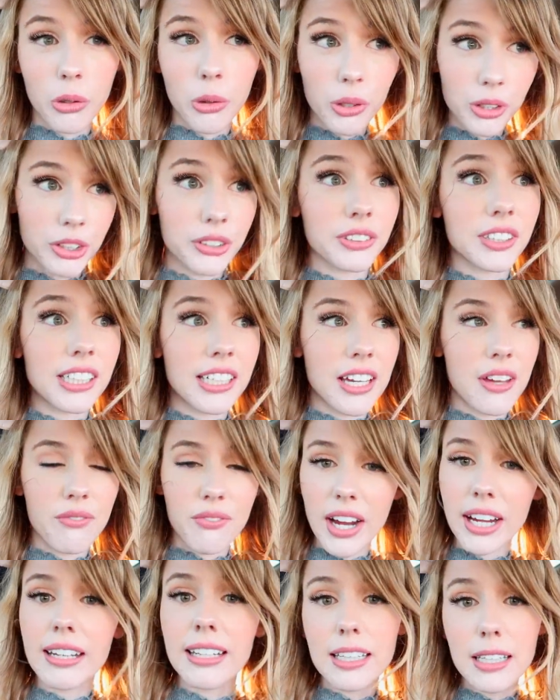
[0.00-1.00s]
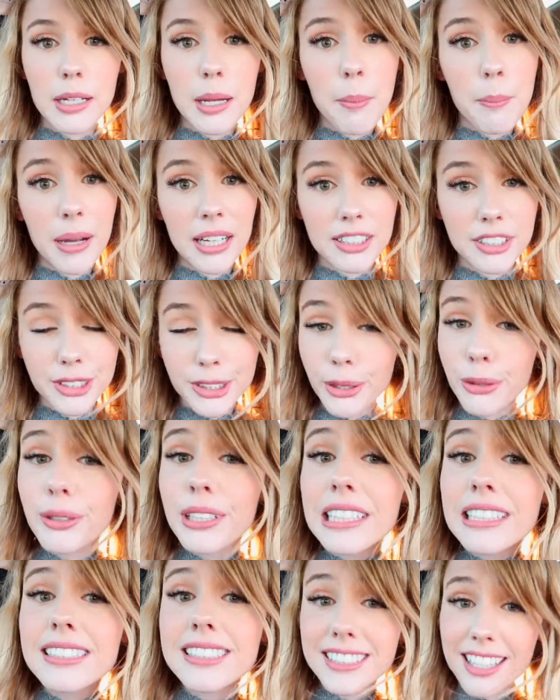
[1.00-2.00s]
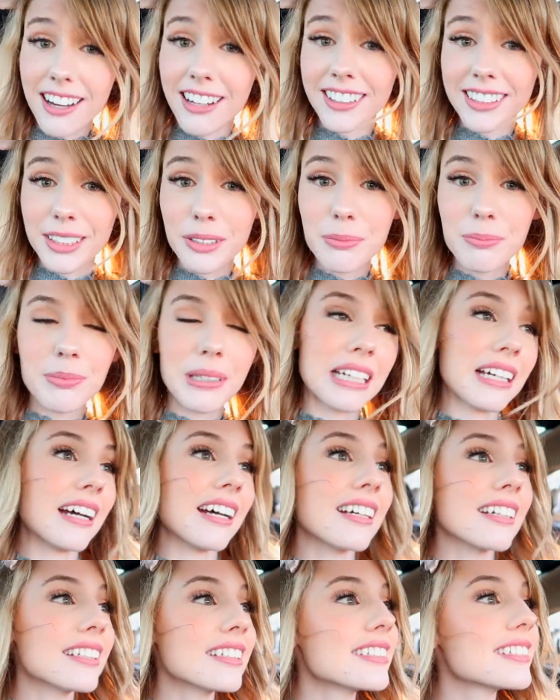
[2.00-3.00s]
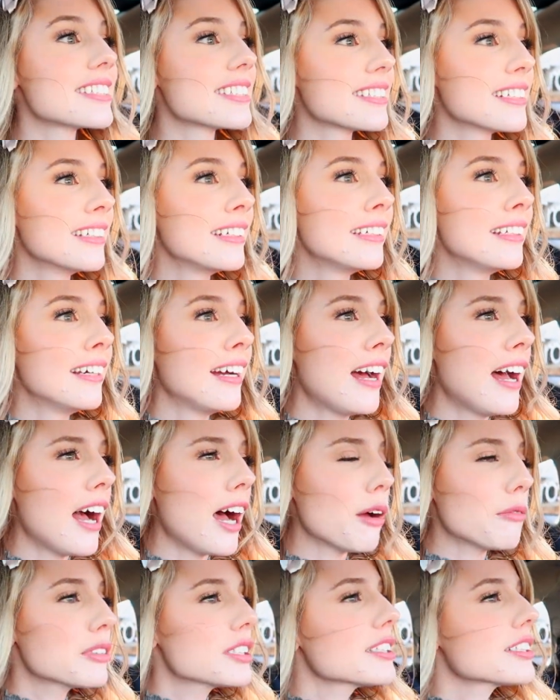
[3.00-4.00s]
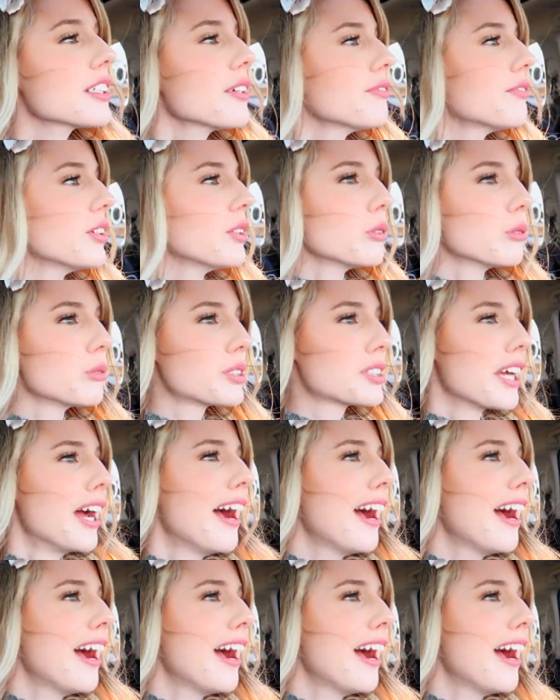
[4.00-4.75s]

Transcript: Cordially Invited by Zoe Sugg because I'm just confused.